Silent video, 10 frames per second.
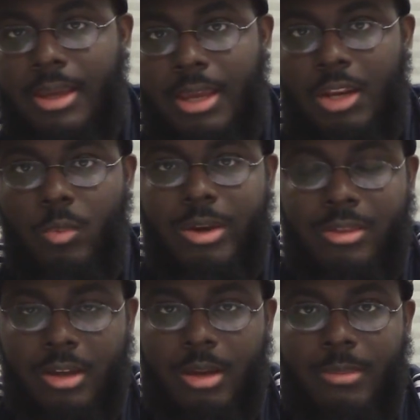Anyway,
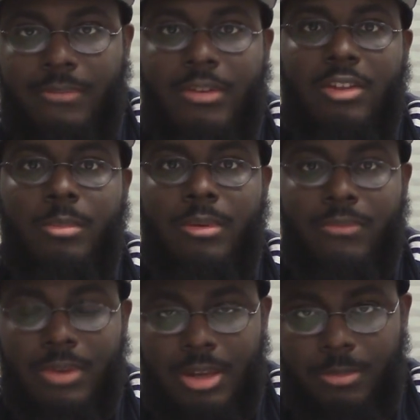check out my Facebook
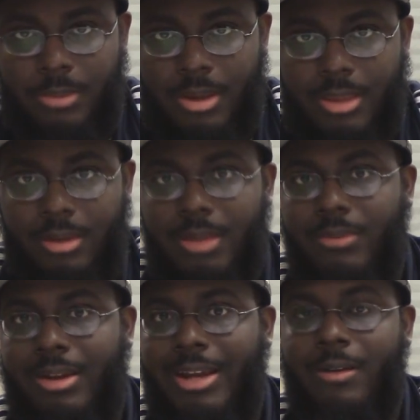fan page. Leave
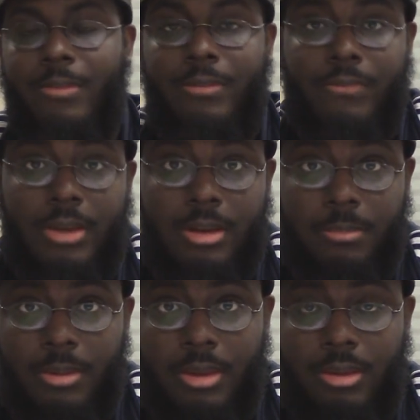a like on the
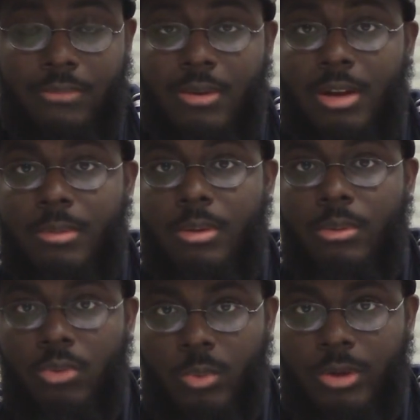fan page. Follow me
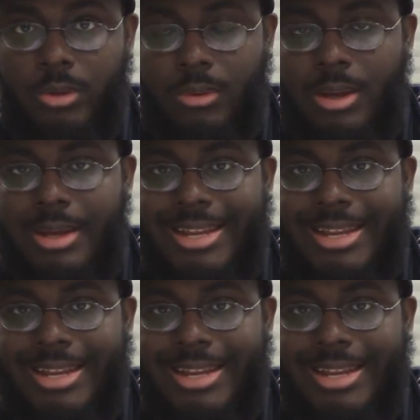on Twitter.